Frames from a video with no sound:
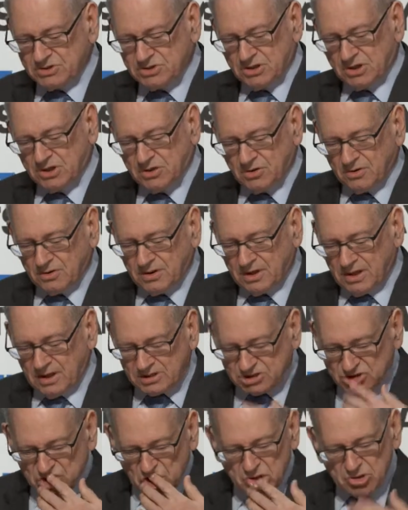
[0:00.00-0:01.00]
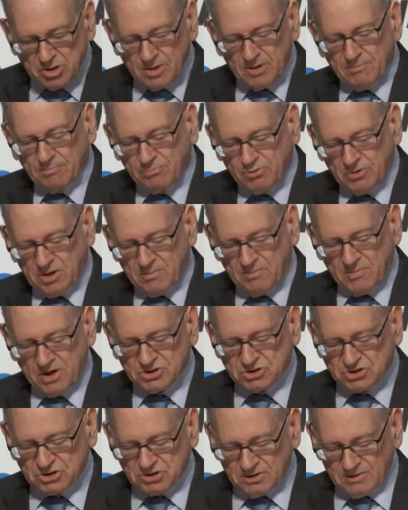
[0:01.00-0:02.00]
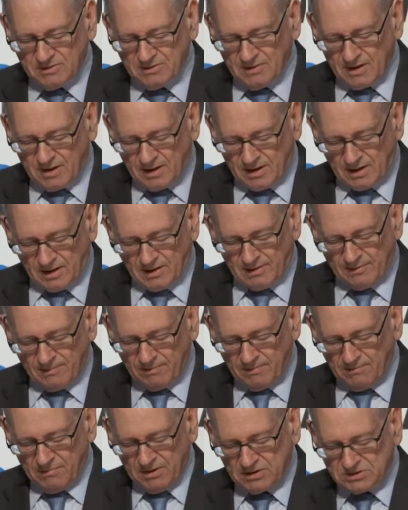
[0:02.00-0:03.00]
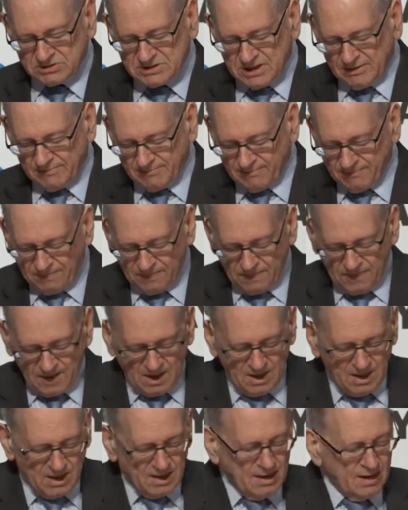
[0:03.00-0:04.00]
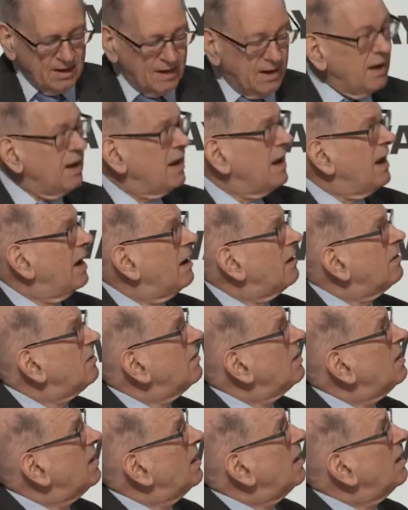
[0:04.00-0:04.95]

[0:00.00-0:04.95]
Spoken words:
Security is pretty much built in. Now,